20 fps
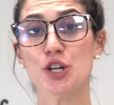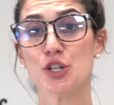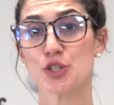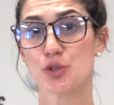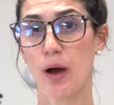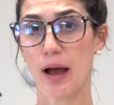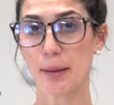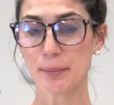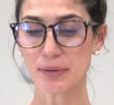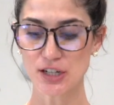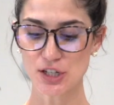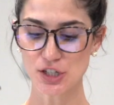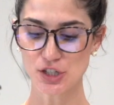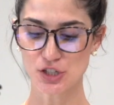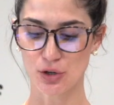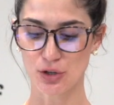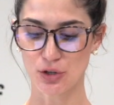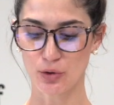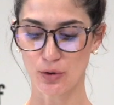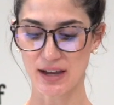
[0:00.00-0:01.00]
So I'm gonna
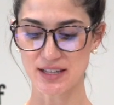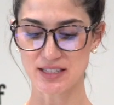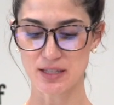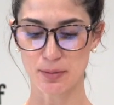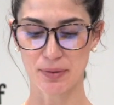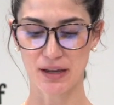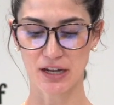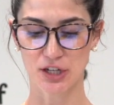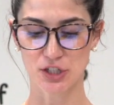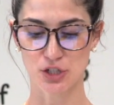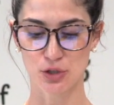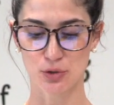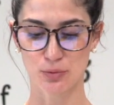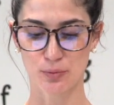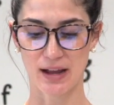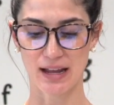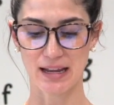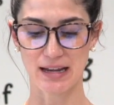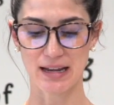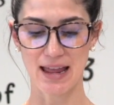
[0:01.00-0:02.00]
show you guys a picture
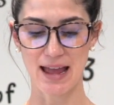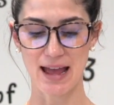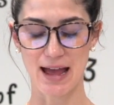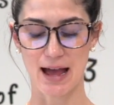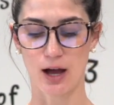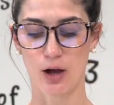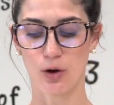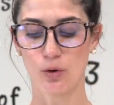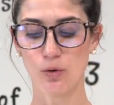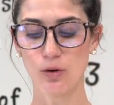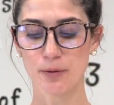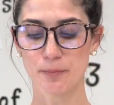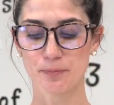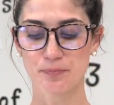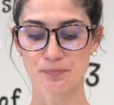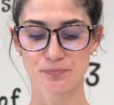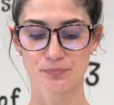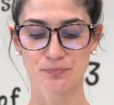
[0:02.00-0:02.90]
right now.